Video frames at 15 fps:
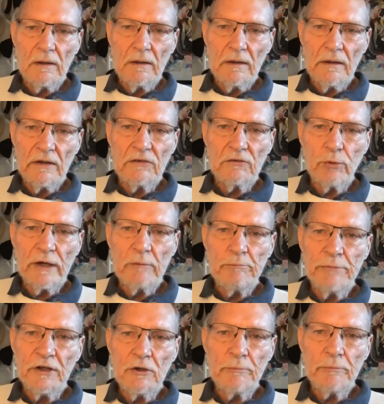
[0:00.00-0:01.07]
It's where
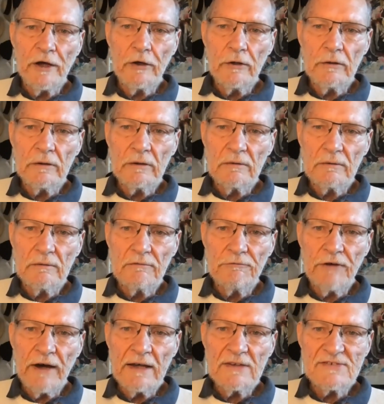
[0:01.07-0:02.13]
Bilbo
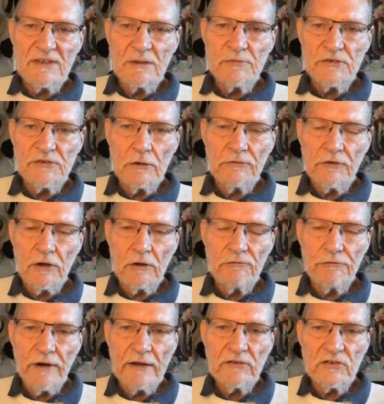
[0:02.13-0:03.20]
finds himself
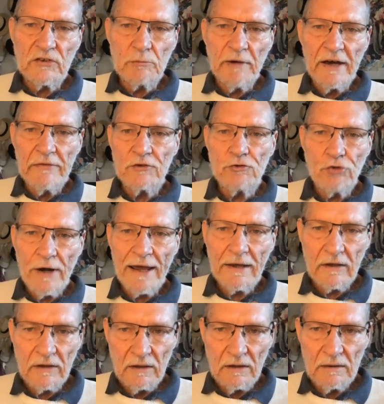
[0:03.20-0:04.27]
confronted by the
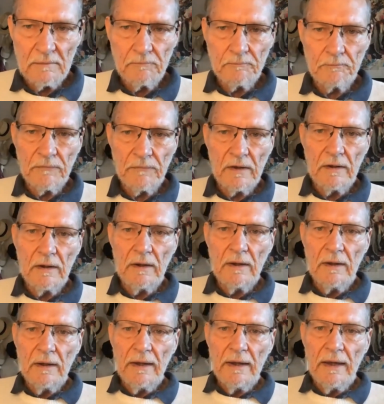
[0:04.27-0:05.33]
dragon,
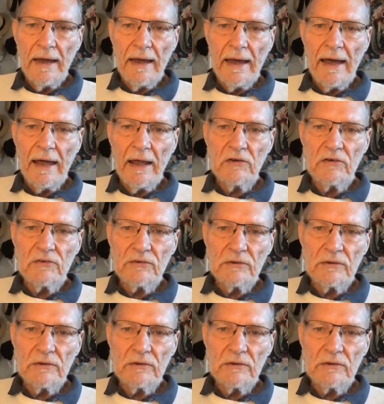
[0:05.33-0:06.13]
and